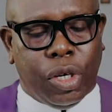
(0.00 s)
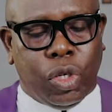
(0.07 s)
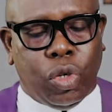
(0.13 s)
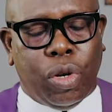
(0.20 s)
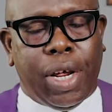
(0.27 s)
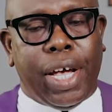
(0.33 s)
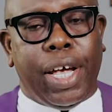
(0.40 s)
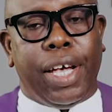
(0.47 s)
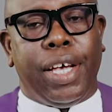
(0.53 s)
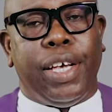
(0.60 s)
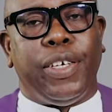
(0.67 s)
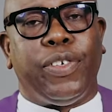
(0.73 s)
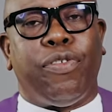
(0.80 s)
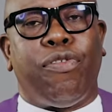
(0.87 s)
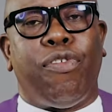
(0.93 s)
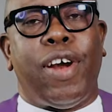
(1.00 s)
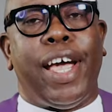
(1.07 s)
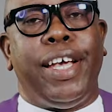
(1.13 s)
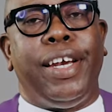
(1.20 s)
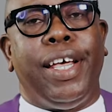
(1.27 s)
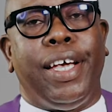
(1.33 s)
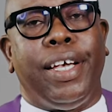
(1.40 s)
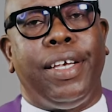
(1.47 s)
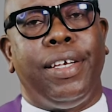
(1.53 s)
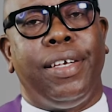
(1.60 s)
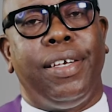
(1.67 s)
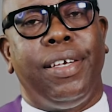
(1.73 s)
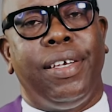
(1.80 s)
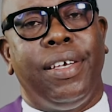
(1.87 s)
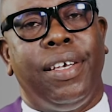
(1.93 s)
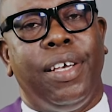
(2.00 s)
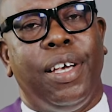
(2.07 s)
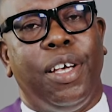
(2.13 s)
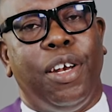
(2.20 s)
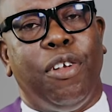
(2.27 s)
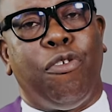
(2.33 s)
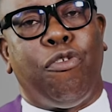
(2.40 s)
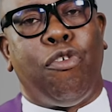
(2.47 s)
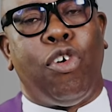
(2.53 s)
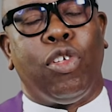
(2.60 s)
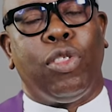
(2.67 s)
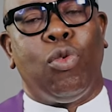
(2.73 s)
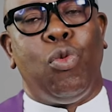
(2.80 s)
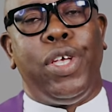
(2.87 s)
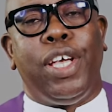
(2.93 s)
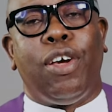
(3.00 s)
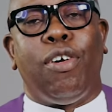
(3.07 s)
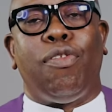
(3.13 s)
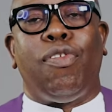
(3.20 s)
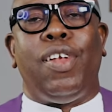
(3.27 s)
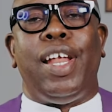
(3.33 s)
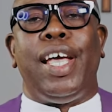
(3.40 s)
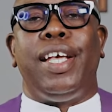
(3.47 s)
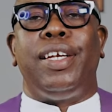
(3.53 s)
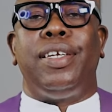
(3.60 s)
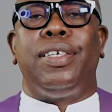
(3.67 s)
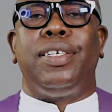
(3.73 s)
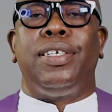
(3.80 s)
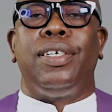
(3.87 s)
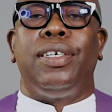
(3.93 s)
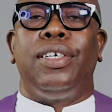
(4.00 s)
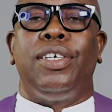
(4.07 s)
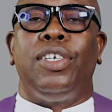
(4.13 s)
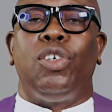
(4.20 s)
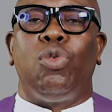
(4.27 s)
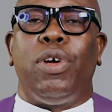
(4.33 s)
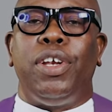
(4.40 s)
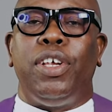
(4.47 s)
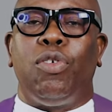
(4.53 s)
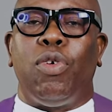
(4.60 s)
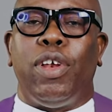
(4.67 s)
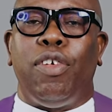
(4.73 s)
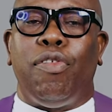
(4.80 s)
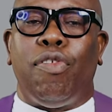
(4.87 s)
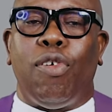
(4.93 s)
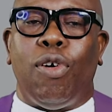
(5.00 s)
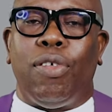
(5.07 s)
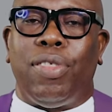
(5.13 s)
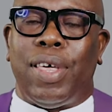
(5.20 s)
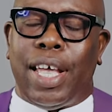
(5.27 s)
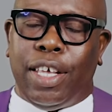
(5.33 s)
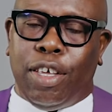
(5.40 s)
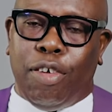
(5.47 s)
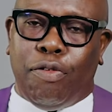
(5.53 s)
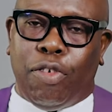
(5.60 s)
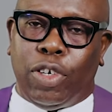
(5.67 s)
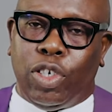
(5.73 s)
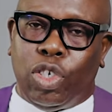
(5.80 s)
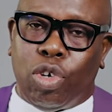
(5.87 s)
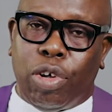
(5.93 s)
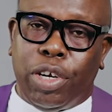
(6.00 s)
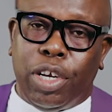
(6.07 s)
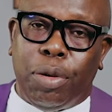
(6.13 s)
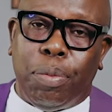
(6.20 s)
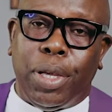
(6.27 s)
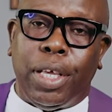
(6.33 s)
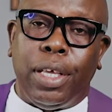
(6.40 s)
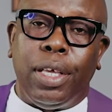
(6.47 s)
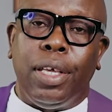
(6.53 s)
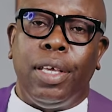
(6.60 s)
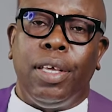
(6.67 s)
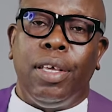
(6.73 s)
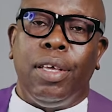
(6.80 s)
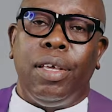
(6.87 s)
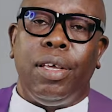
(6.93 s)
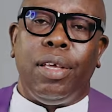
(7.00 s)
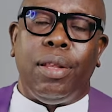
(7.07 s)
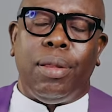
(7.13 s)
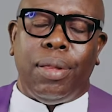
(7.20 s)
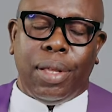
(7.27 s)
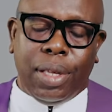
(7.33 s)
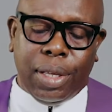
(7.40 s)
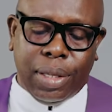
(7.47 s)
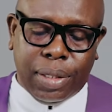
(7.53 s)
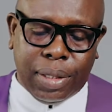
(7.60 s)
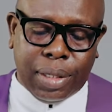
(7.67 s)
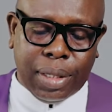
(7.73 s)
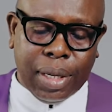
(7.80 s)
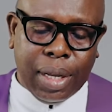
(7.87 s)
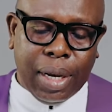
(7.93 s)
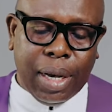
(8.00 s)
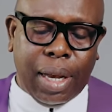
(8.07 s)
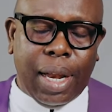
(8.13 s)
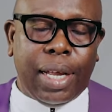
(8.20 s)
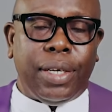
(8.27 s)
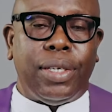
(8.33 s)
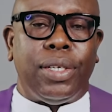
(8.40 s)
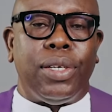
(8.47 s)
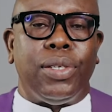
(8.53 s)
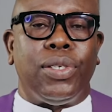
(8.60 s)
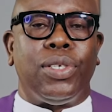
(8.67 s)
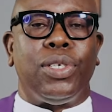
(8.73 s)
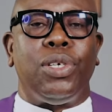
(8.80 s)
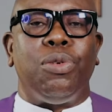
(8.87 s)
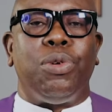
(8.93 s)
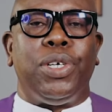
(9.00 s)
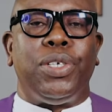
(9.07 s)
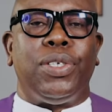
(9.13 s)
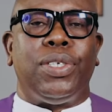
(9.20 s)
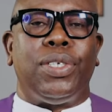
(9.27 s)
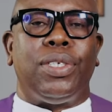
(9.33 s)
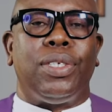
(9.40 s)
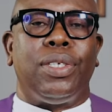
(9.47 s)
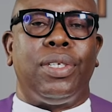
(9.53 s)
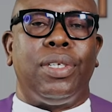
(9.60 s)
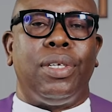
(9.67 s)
Today is Friday in the fourth week of Lent 2024. Thank you for joining me in this Lenten series.